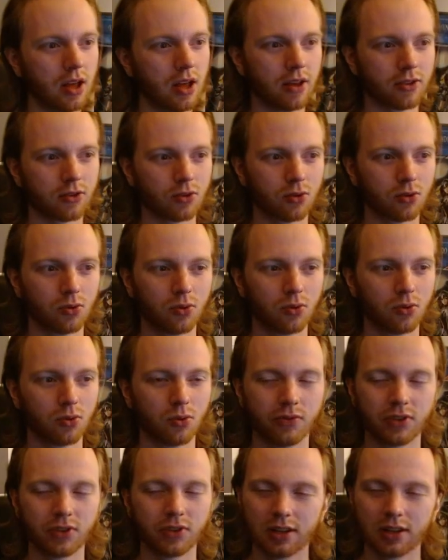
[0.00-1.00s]
So
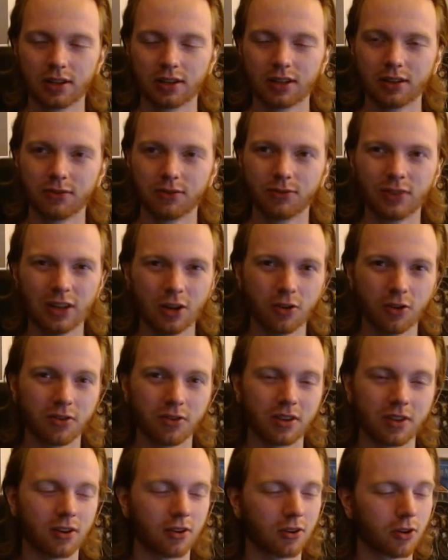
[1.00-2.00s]
the videos that
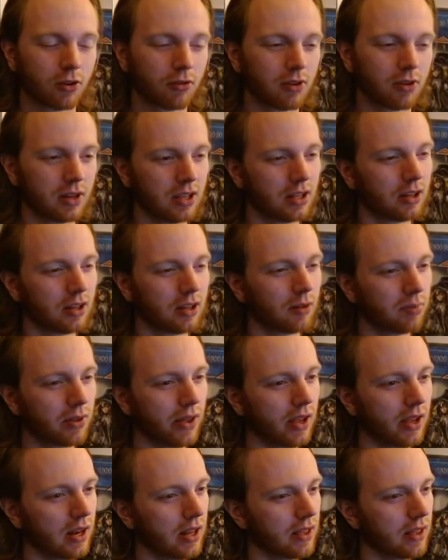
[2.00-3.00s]
are currently in the
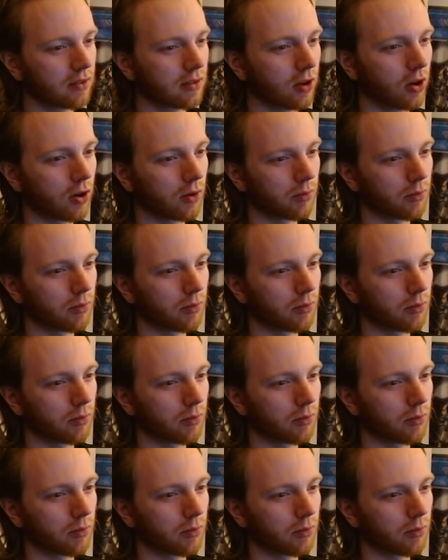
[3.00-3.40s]
playlist are